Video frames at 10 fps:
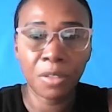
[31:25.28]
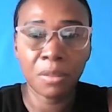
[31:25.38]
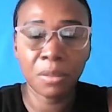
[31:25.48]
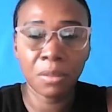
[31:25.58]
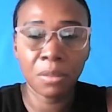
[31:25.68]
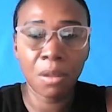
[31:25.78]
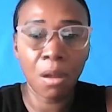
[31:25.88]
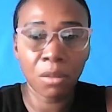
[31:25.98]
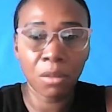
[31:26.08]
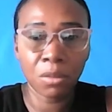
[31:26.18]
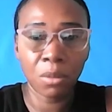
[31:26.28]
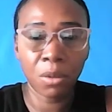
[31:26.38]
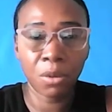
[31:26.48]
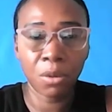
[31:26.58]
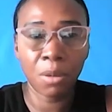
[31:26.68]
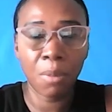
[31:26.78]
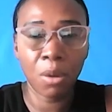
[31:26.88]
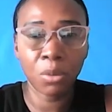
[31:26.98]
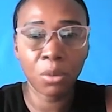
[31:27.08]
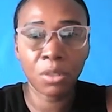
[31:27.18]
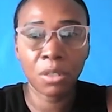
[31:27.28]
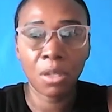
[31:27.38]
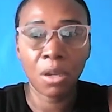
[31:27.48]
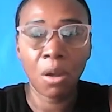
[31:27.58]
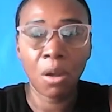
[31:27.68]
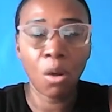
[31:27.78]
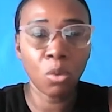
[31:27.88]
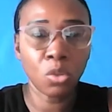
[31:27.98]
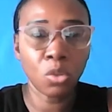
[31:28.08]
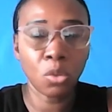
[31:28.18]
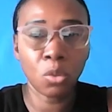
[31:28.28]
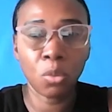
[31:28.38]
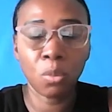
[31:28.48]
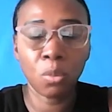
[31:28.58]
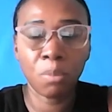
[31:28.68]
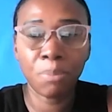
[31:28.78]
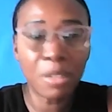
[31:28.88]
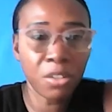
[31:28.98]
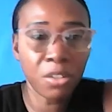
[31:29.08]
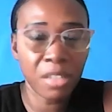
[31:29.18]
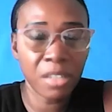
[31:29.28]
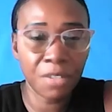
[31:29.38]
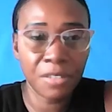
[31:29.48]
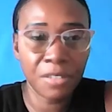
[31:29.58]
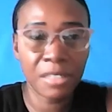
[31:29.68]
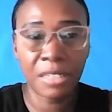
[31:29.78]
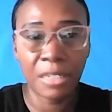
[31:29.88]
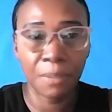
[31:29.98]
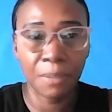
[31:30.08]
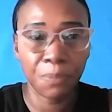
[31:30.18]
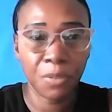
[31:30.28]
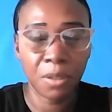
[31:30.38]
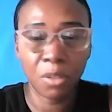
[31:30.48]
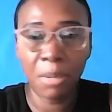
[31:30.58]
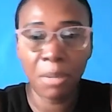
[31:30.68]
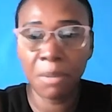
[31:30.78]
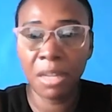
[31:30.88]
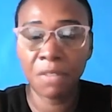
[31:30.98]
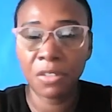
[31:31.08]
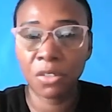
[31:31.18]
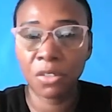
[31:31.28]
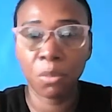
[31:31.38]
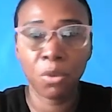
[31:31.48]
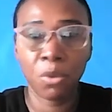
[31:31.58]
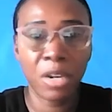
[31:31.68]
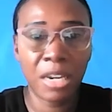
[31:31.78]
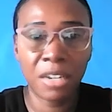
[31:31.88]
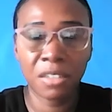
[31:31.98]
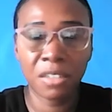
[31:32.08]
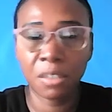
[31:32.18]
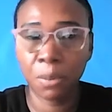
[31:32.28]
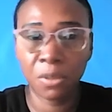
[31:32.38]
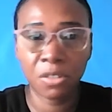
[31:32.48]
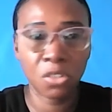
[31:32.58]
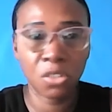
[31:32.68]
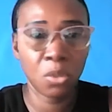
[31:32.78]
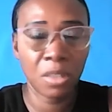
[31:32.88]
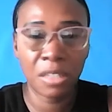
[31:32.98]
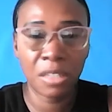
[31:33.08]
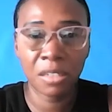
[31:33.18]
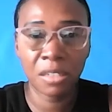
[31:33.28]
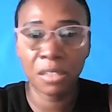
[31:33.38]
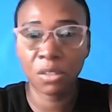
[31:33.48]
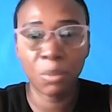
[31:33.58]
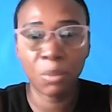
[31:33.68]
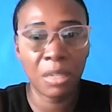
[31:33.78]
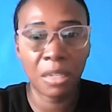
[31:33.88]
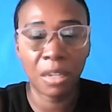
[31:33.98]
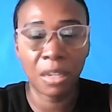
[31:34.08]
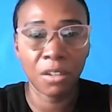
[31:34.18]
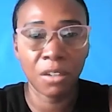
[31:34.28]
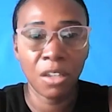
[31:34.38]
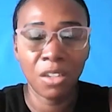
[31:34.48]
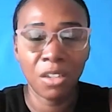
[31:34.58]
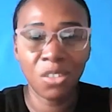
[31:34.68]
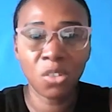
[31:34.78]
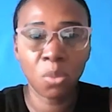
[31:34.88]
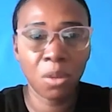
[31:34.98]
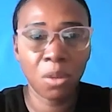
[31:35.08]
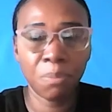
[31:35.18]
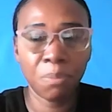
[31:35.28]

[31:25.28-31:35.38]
to talk to her about how to build your self-esteem. You might be having some rage, this person is doing these things to me, and you just want to